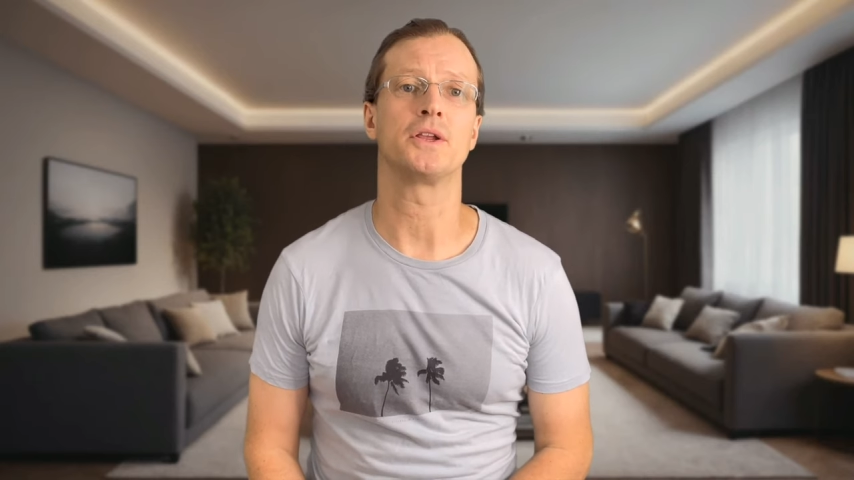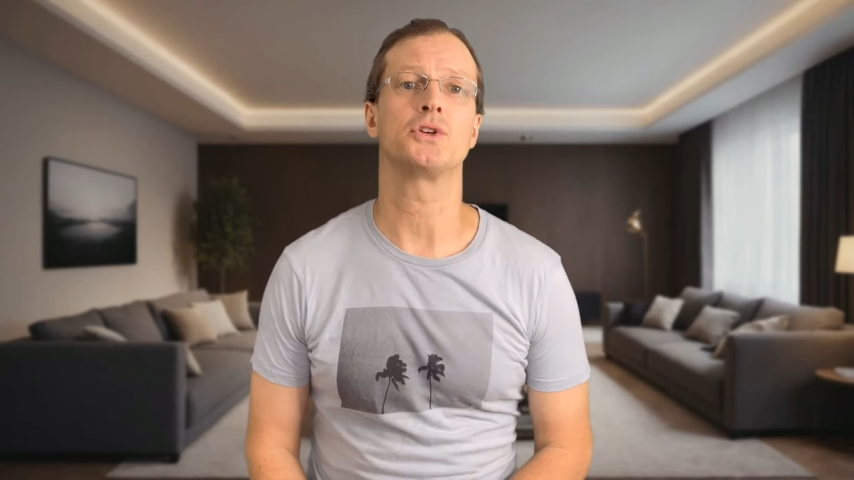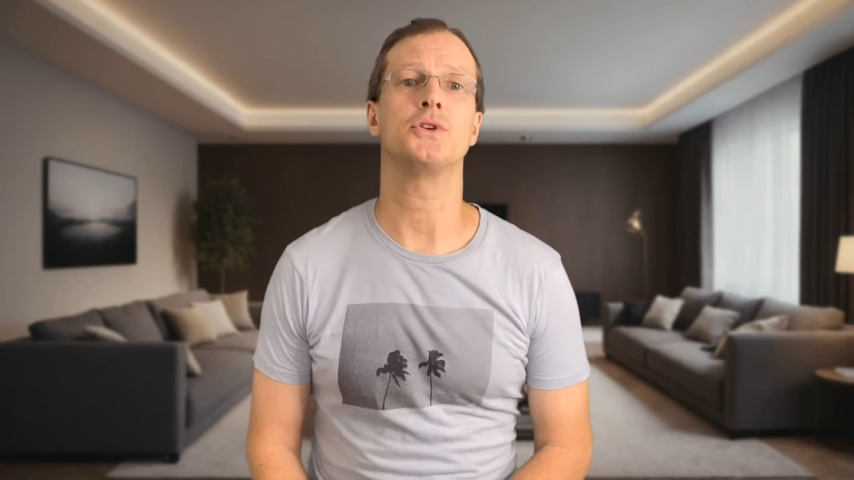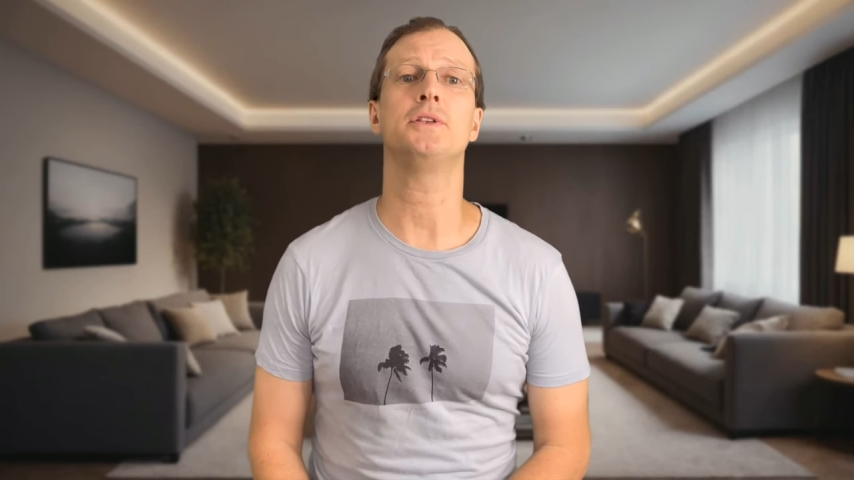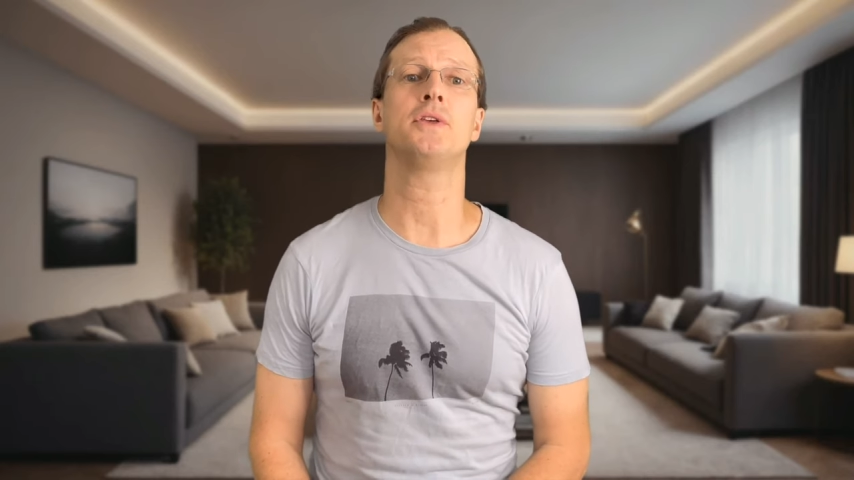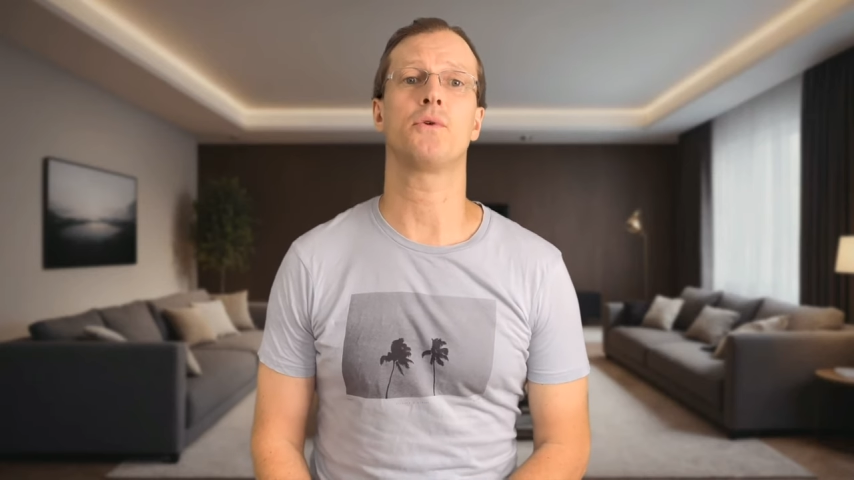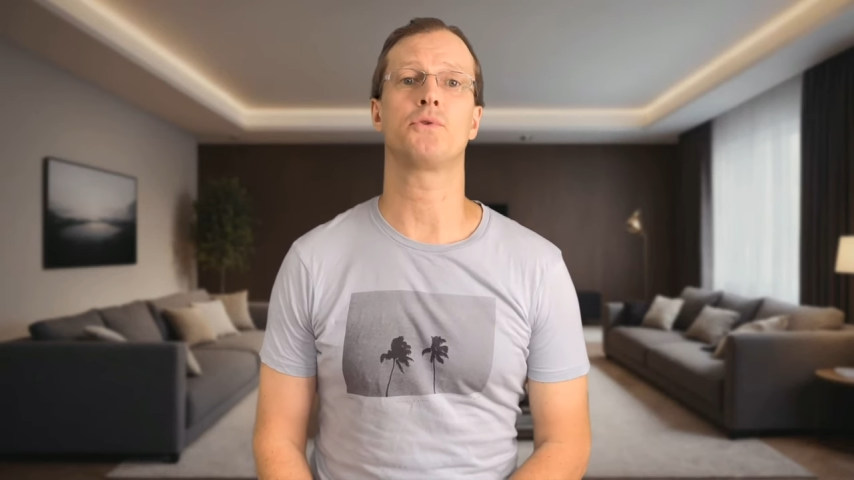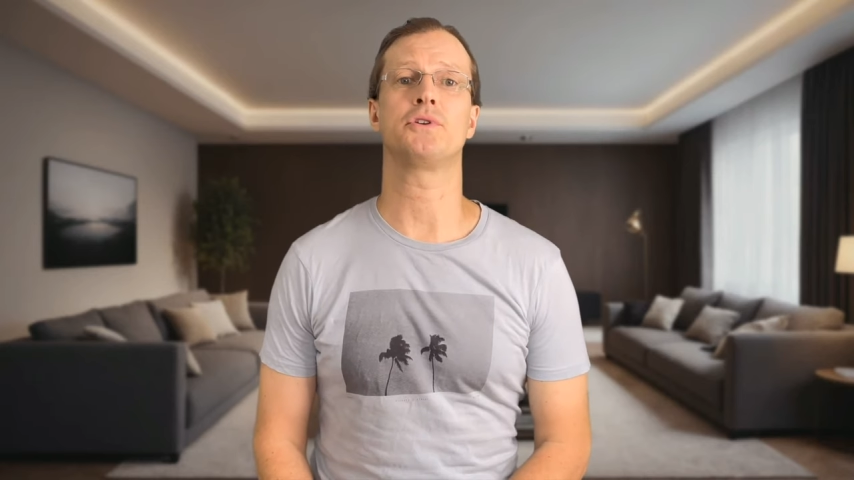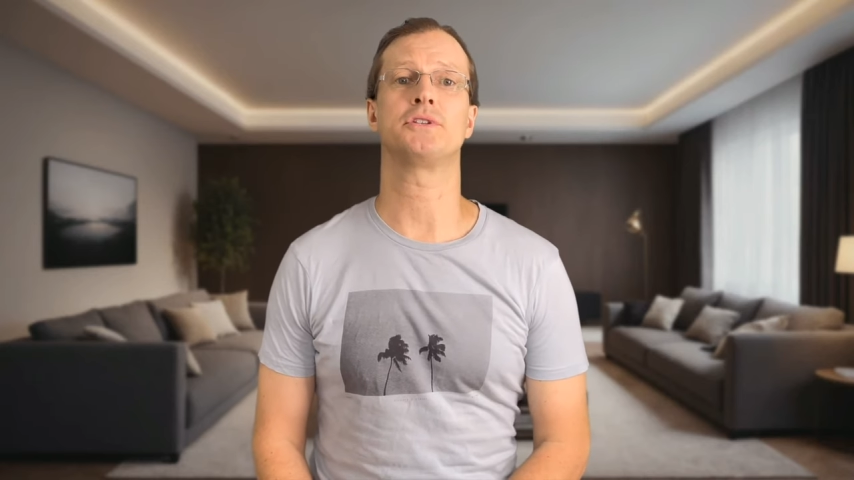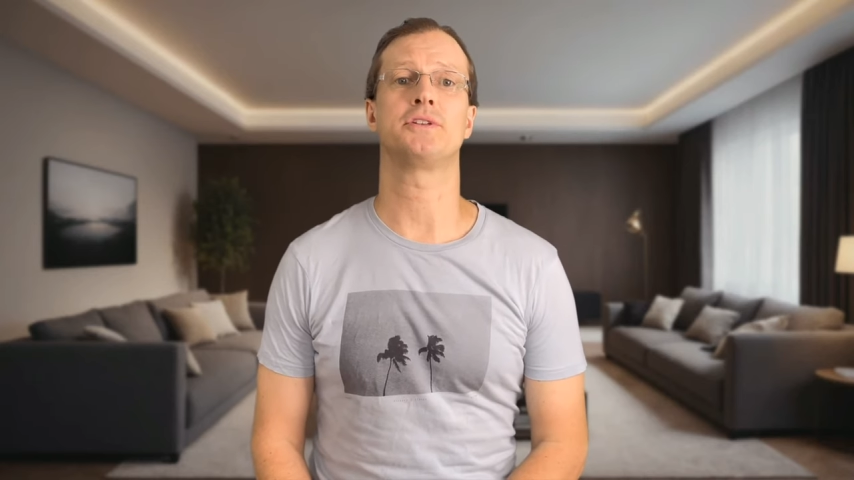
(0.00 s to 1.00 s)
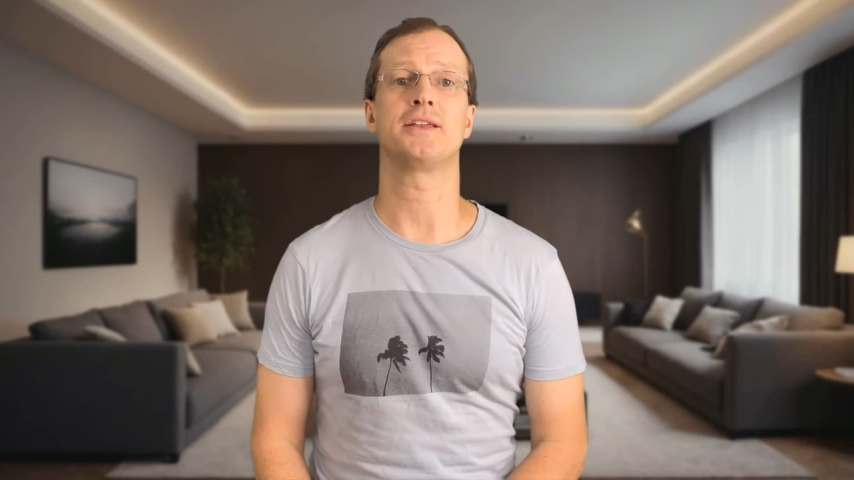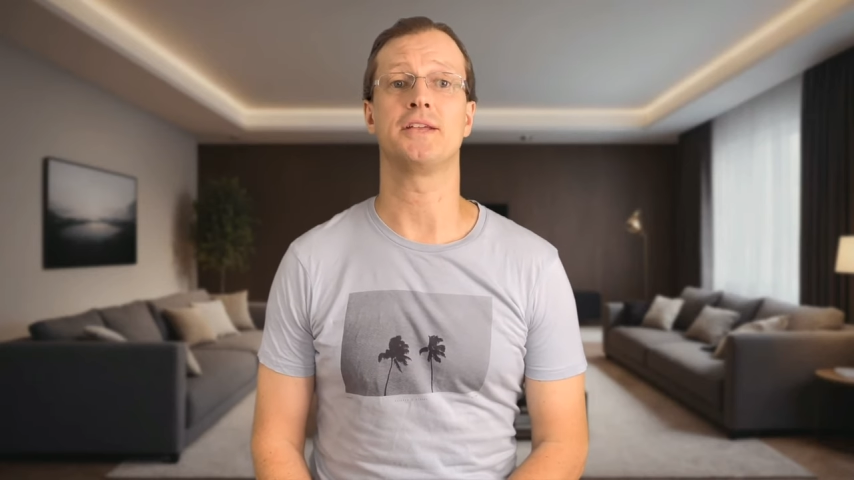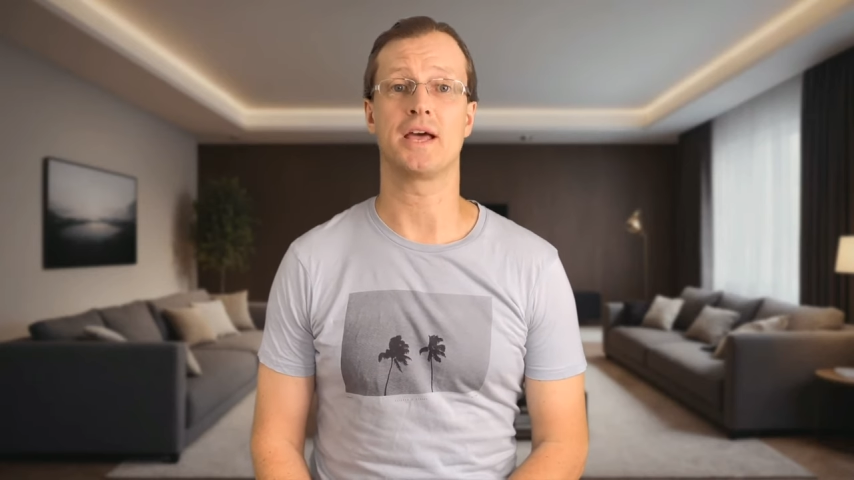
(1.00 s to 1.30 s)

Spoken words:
you should definitely check